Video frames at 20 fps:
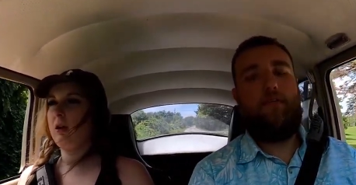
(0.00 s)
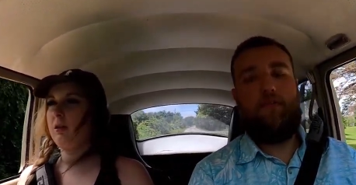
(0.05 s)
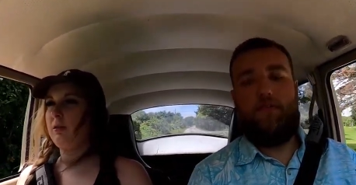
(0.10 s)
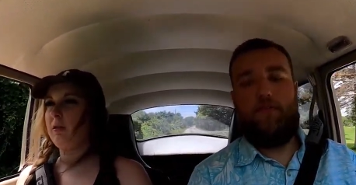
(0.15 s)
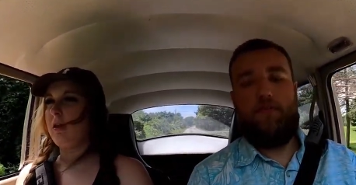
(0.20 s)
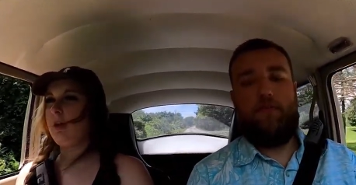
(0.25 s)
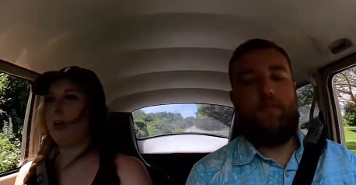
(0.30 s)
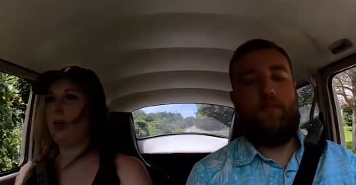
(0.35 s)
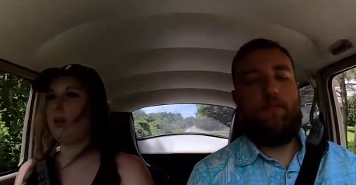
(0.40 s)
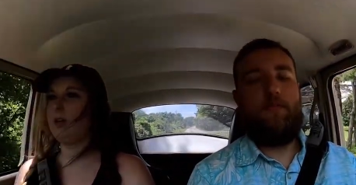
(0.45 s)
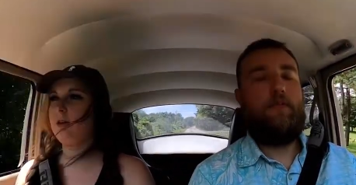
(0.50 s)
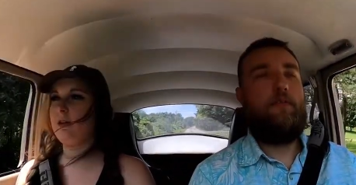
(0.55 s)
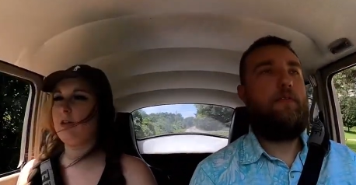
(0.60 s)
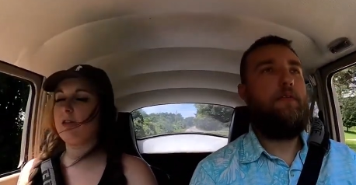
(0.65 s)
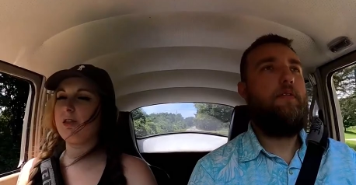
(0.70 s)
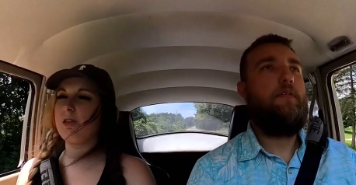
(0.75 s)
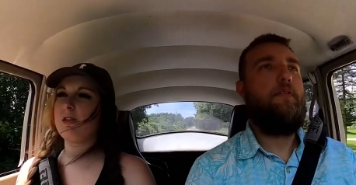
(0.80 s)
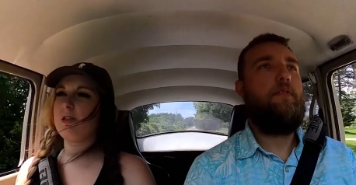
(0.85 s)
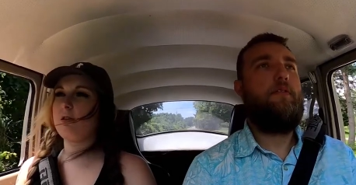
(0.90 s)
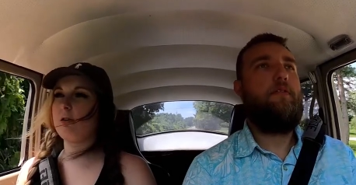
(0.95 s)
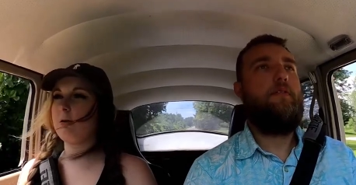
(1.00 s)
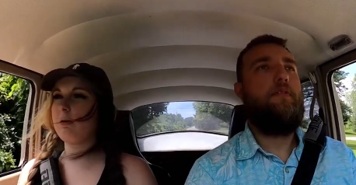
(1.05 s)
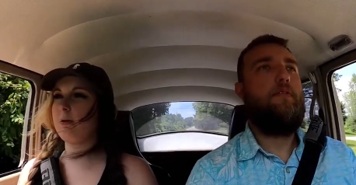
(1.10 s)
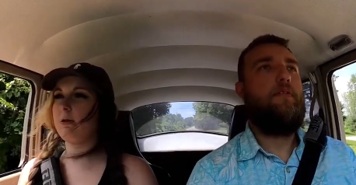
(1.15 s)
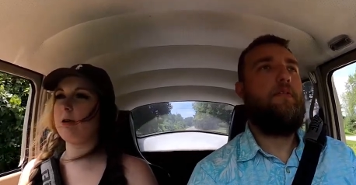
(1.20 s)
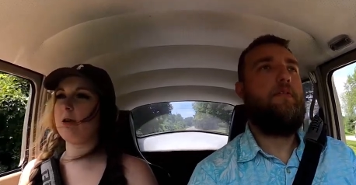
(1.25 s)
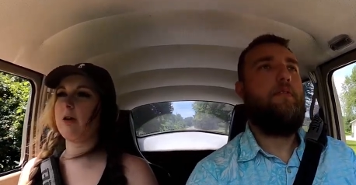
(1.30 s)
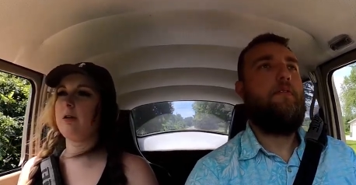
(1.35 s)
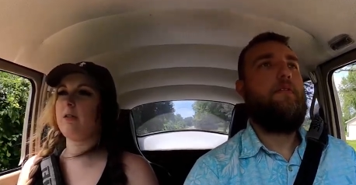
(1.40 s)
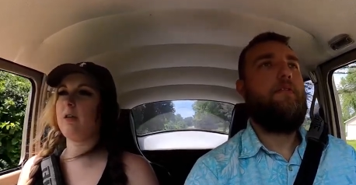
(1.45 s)
Speaker 1: And then this is the
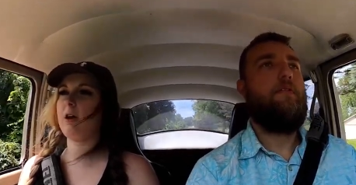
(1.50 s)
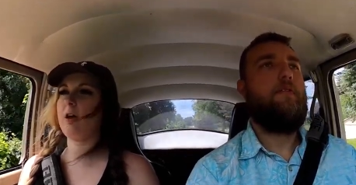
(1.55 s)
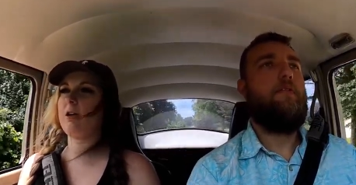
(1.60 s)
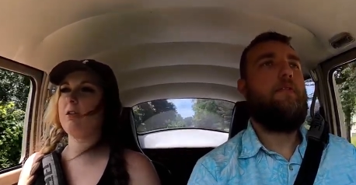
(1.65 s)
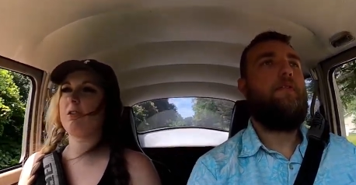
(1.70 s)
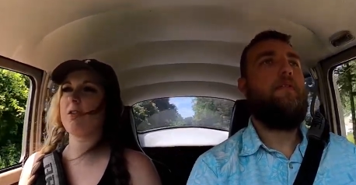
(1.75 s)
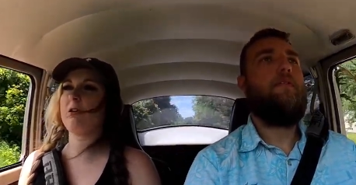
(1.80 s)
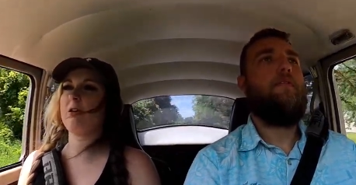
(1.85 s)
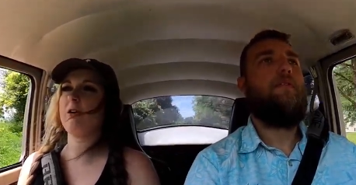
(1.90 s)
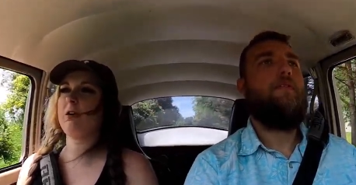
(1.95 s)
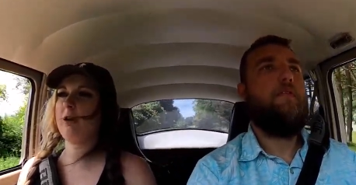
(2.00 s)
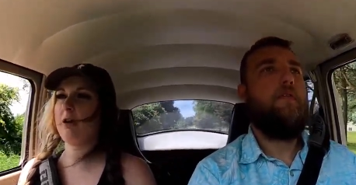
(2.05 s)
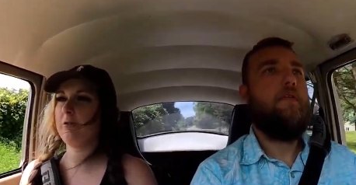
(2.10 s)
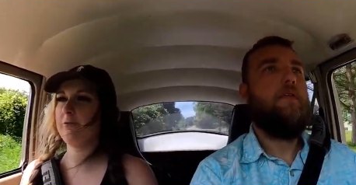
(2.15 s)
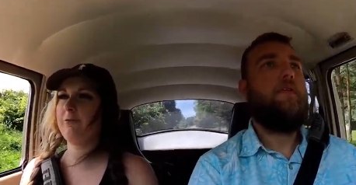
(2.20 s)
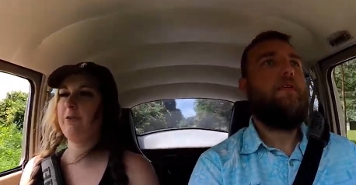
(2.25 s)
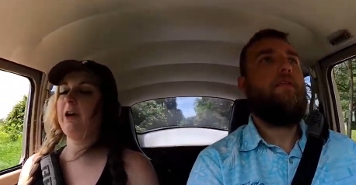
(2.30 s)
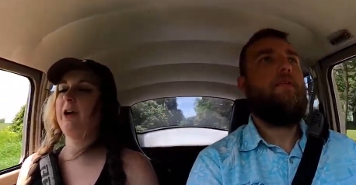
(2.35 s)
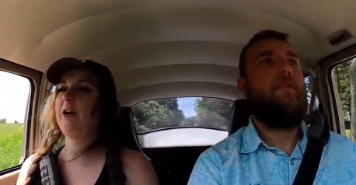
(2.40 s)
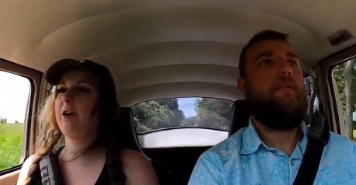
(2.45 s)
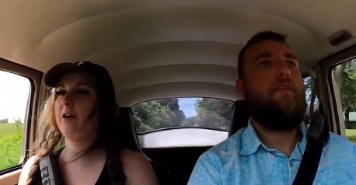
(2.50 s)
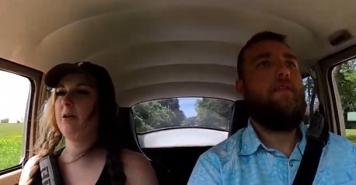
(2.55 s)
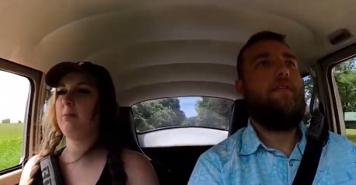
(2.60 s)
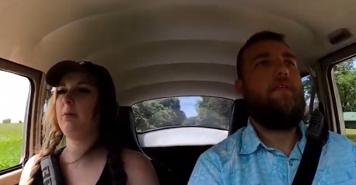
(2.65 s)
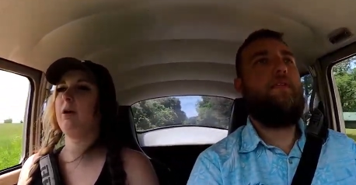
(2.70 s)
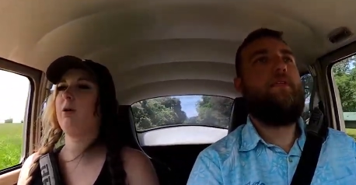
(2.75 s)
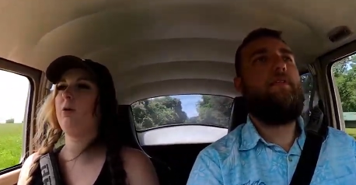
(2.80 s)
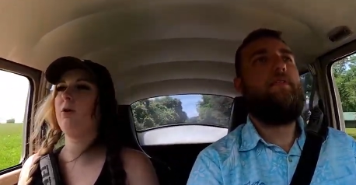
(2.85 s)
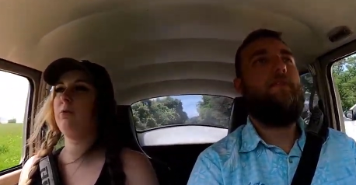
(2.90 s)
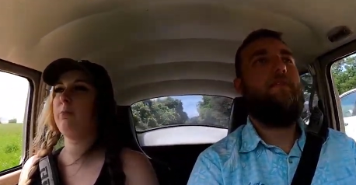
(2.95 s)
corner that I started on fire in
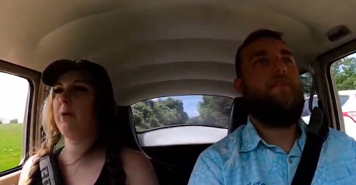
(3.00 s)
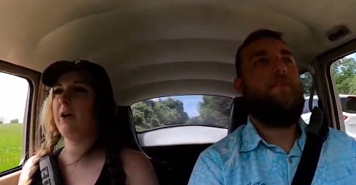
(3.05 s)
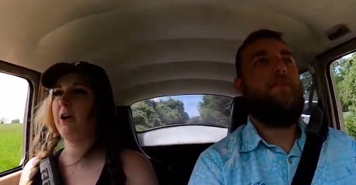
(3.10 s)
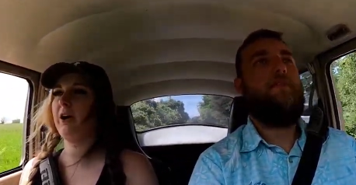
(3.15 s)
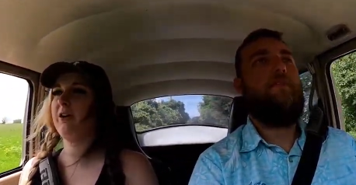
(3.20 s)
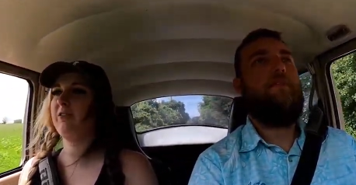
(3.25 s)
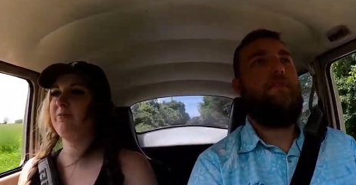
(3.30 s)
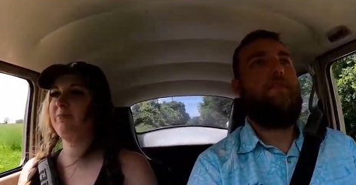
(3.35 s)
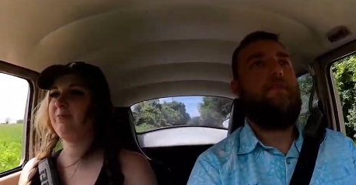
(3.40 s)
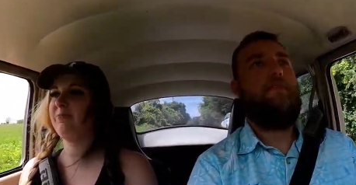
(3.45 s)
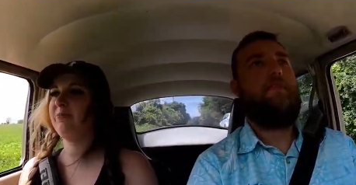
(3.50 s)
my old bug.